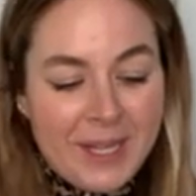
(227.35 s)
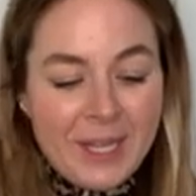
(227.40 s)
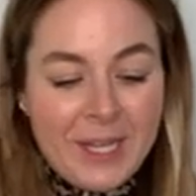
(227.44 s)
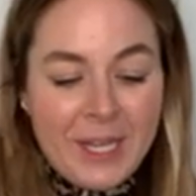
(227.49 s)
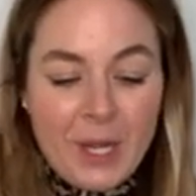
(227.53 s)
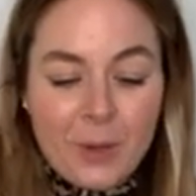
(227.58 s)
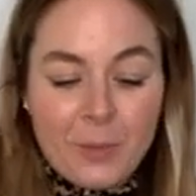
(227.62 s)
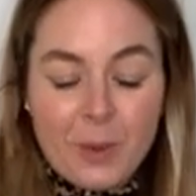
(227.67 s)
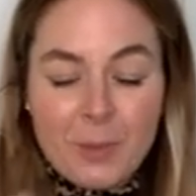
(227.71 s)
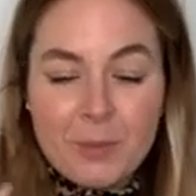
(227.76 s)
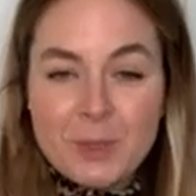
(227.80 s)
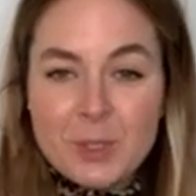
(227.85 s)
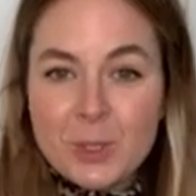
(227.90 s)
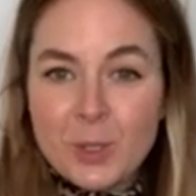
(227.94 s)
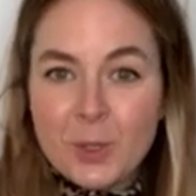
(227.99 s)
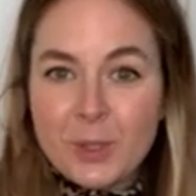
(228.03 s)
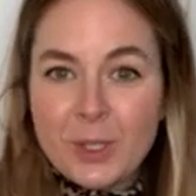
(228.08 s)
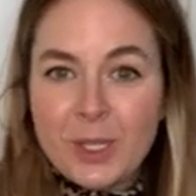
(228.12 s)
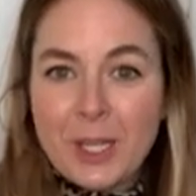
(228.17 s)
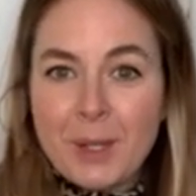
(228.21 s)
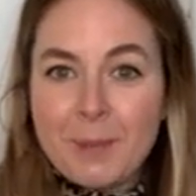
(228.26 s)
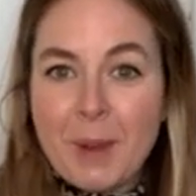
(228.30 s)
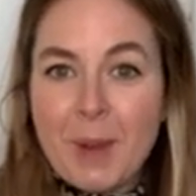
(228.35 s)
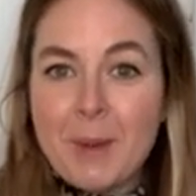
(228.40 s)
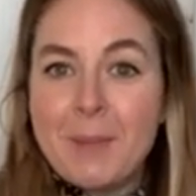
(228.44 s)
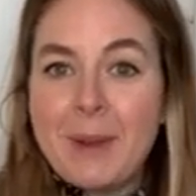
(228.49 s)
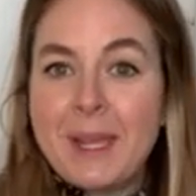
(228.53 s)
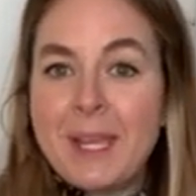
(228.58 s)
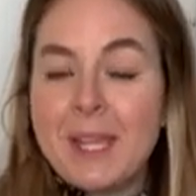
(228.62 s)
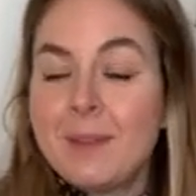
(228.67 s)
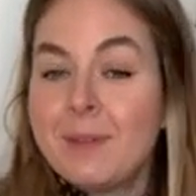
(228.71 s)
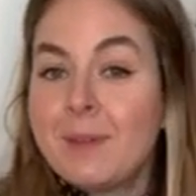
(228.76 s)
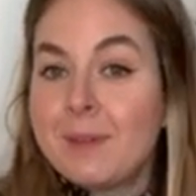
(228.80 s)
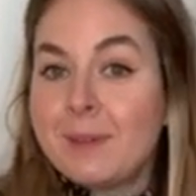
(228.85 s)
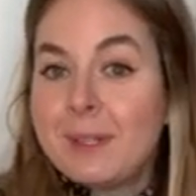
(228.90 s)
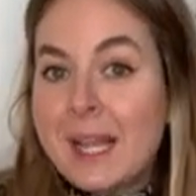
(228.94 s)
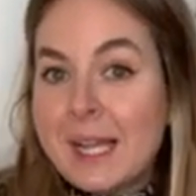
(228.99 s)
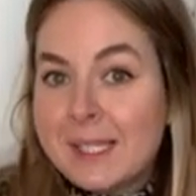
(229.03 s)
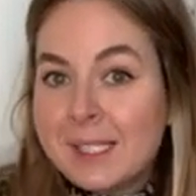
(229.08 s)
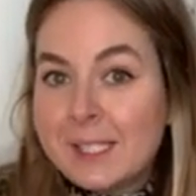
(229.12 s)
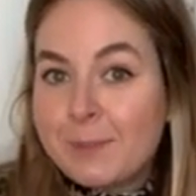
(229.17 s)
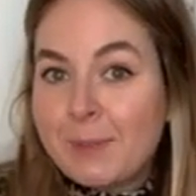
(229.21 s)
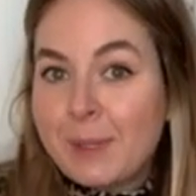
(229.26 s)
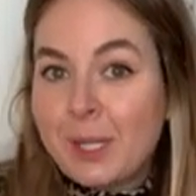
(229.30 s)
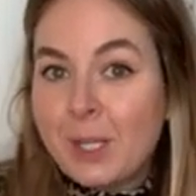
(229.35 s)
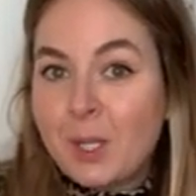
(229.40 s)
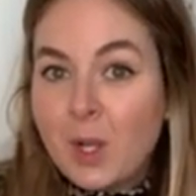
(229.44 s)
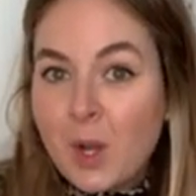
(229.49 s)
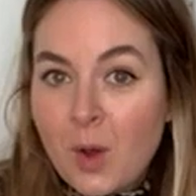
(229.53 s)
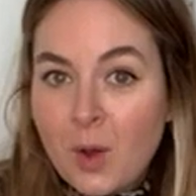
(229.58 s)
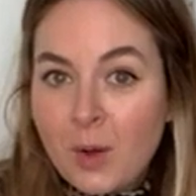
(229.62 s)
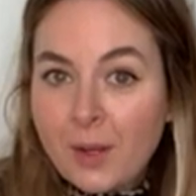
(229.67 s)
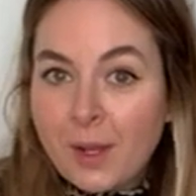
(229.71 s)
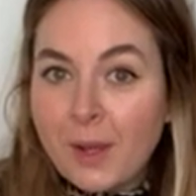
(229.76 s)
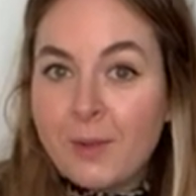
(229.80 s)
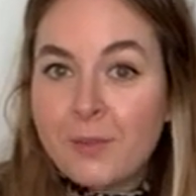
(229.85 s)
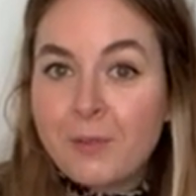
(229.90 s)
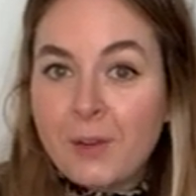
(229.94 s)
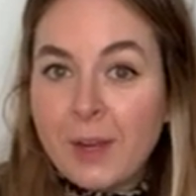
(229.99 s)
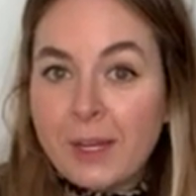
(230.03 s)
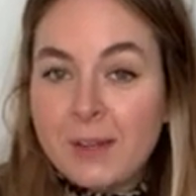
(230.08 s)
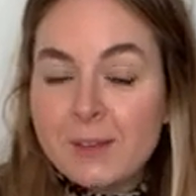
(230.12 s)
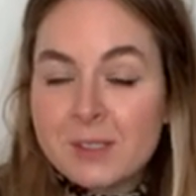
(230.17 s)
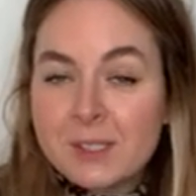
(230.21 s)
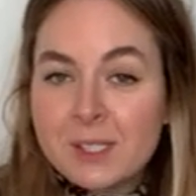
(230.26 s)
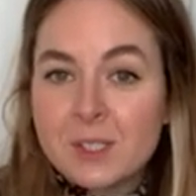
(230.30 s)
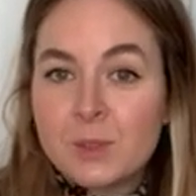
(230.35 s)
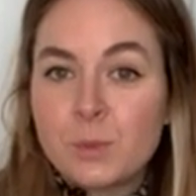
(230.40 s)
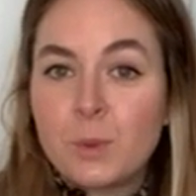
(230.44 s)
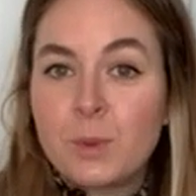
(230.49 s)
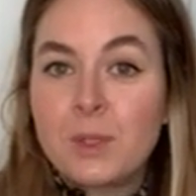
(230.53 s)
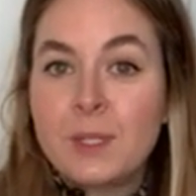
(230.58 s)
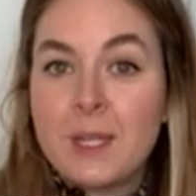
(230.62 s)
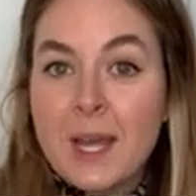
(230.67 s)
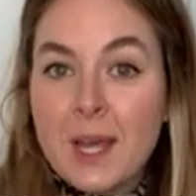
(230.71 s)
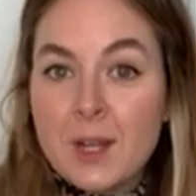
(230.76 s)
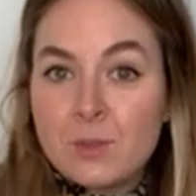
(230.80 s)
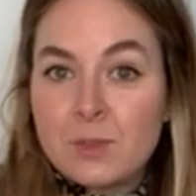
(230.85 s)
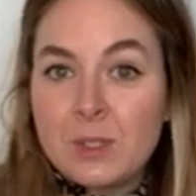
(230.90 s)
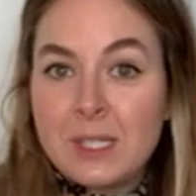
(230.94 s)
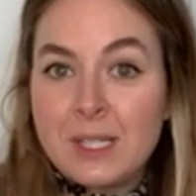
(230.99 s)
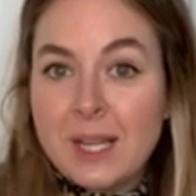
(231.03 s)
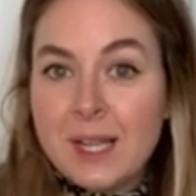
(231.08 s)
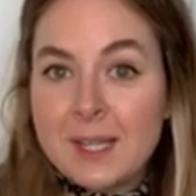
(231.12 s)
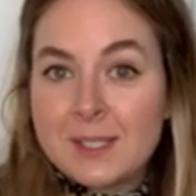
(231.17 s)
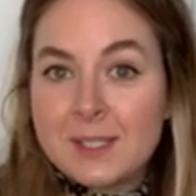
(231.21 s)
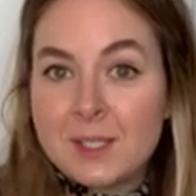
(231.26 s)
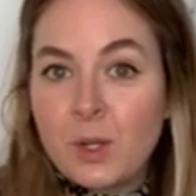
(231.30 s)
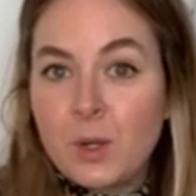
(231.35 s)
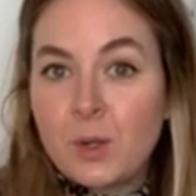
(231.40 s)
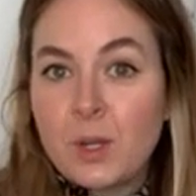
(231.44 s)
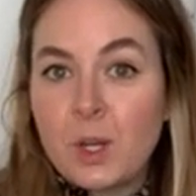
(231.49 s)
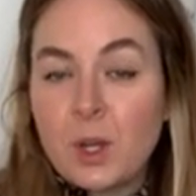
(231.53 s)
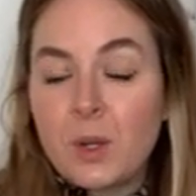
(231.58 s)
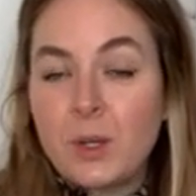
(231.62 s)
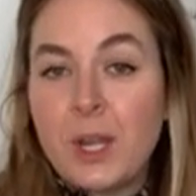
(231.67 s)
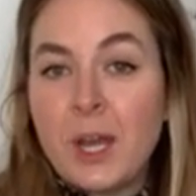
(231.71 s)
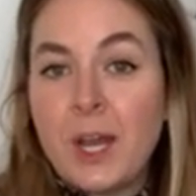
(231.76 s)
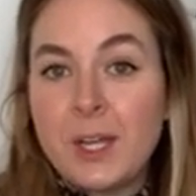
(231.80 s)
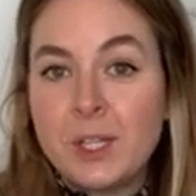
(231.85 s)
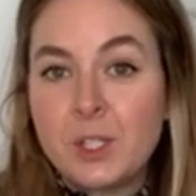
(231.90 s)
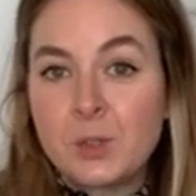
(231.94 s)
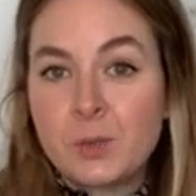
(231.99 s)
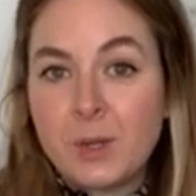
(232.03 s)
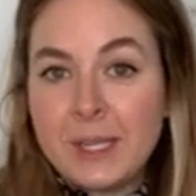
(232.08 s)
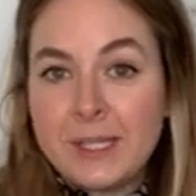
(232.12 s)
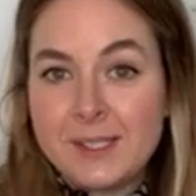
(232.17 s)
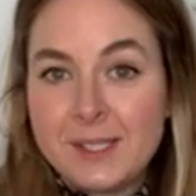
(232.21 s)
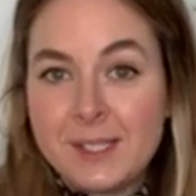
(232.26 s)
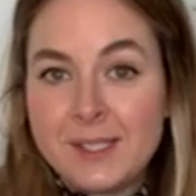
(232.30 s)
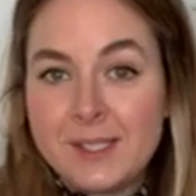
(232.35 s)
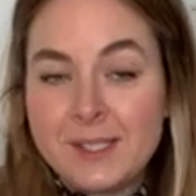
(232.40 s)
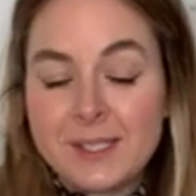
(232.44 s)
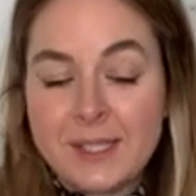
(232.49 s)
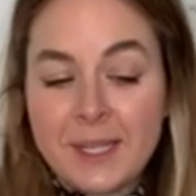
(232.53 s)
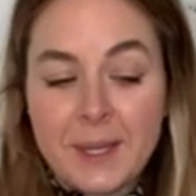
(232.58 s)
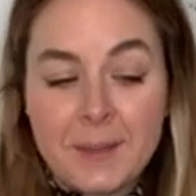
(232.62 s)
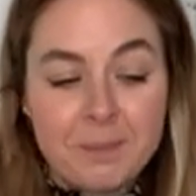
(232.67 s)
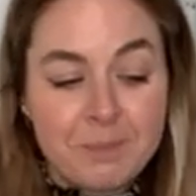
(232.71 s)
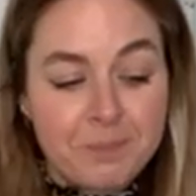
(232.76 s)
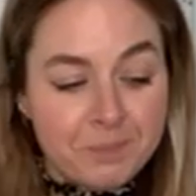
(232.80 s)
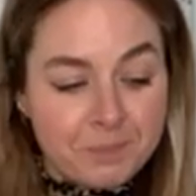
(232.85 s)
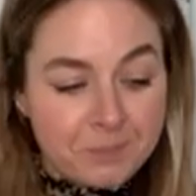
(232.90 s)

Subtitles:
Now, when we're talking about making them last a bit longer, fragrances will naturally last longer on hydrated skin.